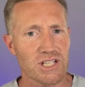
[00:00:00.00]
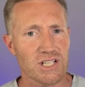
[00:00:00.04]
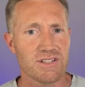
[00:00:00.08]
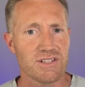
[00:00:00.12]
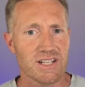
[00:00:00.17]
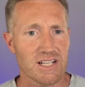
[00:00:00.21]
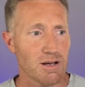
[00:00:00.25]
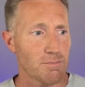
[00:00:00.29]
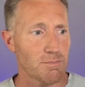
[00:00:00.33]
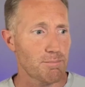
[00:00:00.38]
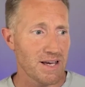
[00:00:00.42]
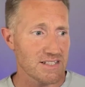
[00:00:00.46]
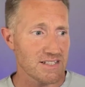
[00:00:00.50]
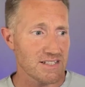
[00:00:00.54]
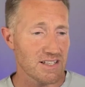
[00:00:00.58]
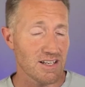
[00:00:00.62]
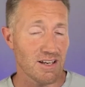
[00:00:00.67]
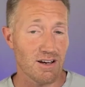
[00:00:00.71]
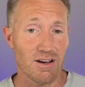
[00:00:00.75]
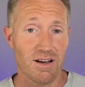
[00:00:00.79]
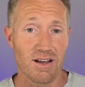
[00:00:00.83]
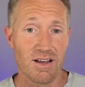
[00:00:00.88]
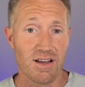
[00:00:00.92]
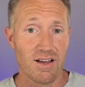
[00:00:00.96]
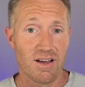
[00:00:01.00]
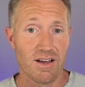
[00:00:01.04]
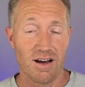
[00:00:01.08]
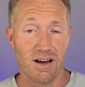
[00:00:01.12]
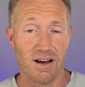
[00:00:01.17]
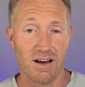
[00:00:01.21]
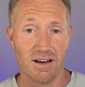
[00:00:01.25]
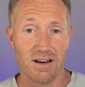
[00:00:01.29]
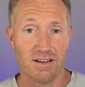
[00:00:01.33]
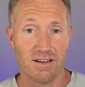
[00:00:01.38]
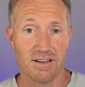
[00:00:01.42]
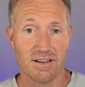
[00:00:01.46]
You take a basically a,
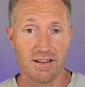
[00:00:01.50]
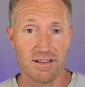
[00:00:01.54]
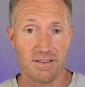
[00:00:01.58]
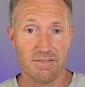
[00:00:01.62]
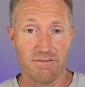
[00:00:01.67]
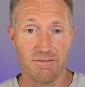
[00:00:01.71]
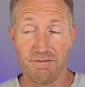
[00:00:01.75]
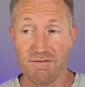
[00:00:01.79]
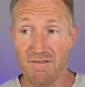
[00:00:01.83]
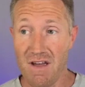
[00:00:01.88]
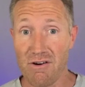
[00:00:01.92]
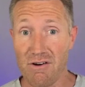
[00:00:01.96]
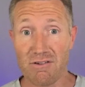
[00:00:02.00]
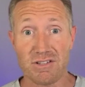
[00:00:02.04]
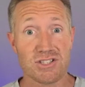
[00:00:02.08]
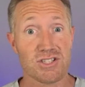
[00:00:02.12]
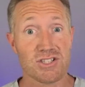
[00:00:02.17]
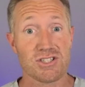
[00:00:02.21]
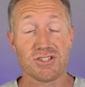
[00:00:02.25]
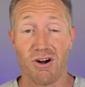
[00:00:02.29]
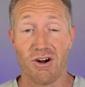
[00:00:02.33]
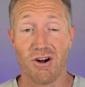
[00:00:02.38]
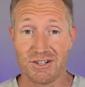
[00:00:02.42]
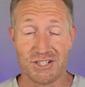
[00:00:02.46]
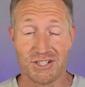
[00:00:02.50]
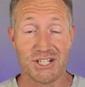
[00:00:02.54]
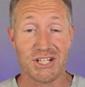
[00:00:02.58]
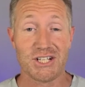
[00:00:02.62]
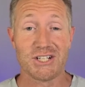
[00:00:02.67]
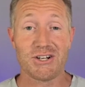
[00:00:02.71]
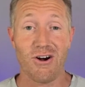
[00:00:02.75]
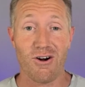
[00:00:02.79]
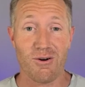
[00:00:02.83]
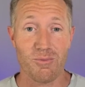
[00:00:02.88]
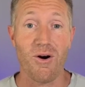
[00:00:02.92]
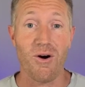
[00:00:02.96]
a, a very starchy
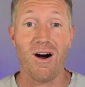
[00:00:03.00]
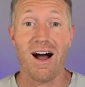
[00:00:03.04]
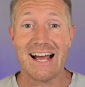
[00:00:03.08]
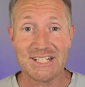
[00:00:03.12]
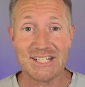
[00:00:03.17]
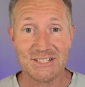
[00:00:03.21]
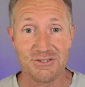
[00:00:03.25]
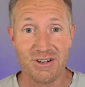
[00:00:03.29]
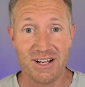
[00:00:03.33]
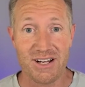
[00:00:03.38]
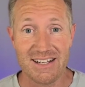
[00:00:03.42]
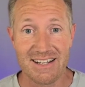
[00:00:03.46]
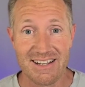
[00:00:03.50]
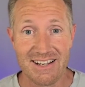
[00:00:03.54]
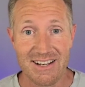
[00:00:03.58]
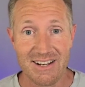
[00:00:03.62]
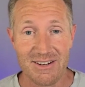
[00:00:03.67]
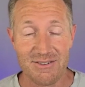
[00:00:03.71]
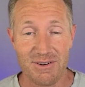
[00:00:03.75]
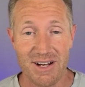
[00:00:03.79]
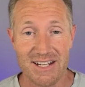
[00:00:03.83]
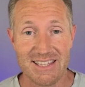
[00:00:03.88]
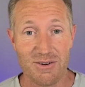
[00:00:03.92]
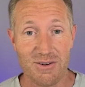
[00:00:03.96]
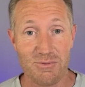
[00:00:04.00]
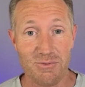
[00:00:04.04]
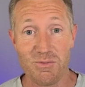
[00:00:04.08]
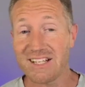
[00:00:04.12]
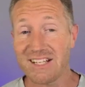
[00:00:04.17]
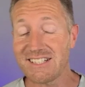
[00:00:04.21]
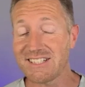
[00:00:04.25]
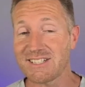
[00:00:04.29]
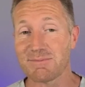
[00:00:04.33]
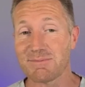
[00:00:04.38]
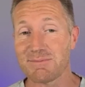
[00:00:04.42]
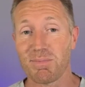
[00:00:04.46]
carbohydrate, right, that
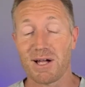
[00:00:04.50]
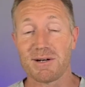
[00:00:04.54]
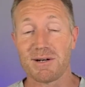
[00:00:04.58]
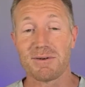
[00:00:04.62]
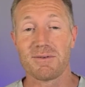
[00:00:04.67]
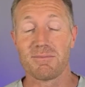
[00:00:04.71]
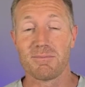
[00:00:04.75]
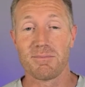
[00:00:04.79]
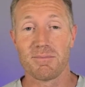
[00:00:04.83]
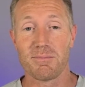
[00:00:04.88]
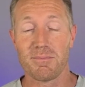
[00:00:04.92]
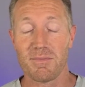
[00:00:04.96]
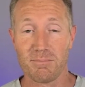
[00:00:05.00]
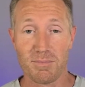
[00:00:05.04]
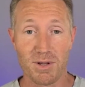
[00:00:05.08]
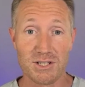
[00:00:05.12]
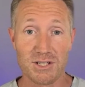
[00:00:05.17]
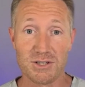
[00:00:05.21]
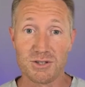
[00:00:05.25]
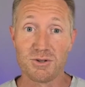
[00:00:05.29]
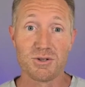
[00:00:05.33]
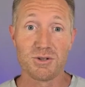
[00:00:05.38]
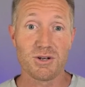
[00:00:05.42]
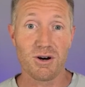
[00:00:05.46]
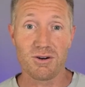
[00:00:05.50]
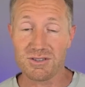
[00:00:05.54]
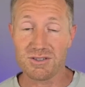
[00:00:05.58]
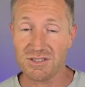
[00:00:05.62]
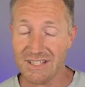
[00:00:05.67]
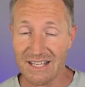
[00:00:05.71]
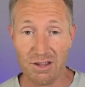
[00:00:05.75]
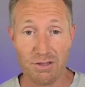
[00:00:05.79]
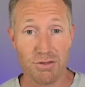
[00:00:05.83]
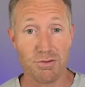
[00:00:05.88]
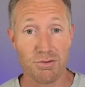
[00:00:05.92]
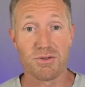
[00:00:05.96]
raises blood, blood glucose
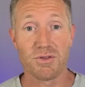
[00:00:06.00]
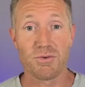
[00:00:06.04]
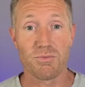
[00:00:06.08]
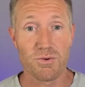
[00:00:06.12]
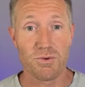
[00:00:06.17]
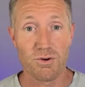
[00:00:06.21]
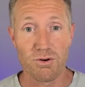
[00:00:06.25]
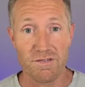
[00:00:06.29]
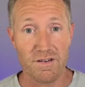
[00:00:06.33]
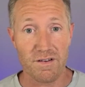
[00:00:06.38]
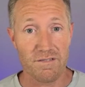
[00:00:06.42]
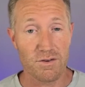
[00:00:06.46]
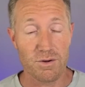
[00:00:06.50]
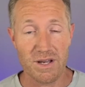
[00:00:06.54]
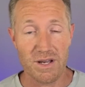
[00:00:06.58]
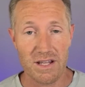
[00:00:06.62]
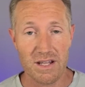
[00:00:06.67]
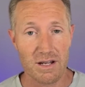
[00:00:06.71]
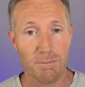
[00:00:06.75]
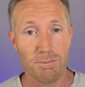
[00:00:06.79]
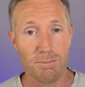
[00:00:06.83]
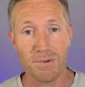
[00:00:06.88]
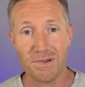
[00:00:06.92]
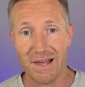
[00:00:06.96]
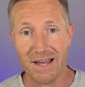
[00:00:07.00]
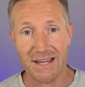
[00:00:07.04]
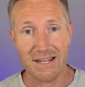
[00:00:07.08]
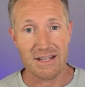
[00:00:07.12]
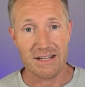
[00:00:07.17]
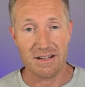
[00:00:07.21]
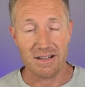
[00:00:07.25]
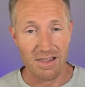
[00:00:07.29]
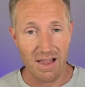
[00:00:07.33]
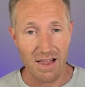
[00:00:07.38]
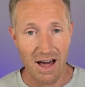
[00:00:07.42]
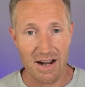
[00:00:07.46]
like through the roof if you eat it plain, and
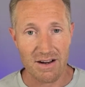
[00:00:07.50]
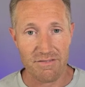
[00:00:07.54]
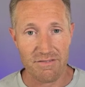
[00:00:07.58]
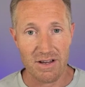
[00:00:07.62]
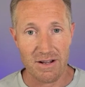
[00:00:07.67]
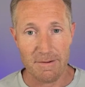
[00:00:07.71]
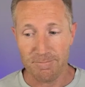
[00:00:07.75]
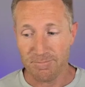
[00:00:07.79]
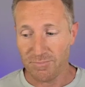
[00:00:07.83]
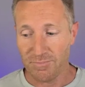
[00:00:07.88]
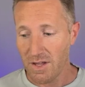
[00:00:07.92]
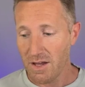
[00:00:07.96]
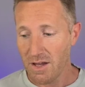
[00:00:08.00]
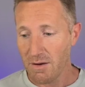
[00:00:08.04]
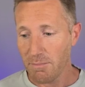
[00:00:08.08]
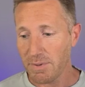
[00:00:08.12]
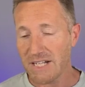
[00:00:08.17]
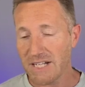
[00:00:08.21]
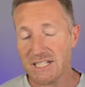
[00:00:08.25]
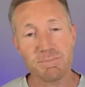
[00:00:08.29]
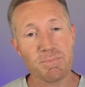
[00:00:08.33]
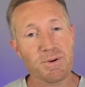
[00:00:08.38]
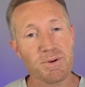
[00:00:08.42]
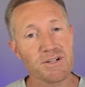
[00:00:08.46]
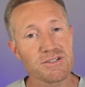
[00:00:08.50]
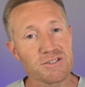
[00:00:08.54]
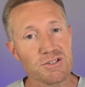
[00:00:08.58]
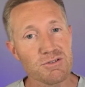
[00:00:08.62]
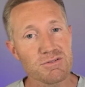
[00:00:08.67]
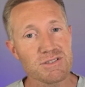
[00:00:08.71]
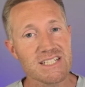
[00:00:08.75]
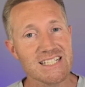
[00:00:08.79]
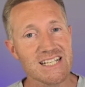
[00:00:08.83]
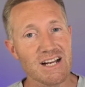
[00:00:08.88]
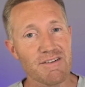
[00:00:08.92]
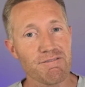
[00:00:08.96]
a lot of it, but it's
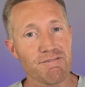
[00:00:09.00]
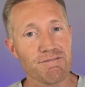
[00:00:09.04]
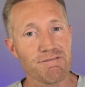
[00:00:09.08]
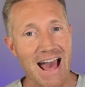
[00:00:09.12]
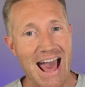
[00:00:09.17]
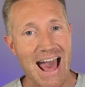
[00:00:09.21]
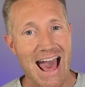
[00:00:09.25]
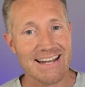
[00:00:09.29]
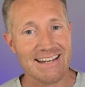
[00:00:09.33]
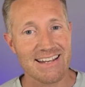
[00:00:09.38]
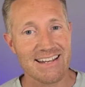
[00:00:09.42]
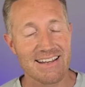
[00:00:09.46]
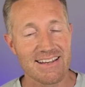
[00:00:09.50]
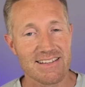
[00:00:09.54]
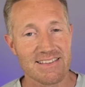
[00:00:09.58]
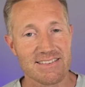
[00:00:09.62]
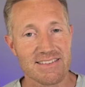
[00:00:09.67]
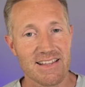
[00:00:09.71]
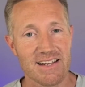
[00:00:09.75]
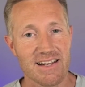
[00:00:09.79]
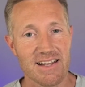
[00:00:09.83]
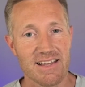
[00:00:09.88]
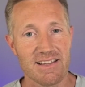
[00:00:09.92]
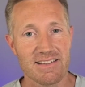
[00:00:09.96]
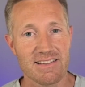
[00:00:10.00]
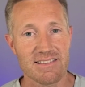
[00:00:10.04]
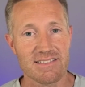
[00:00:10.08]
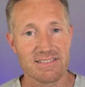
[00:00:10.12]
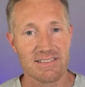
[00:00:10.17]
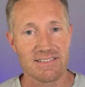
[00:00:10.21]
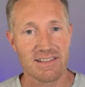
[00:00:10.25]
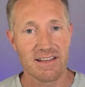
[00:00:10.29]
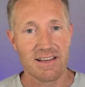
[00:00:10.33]
producing a fat that is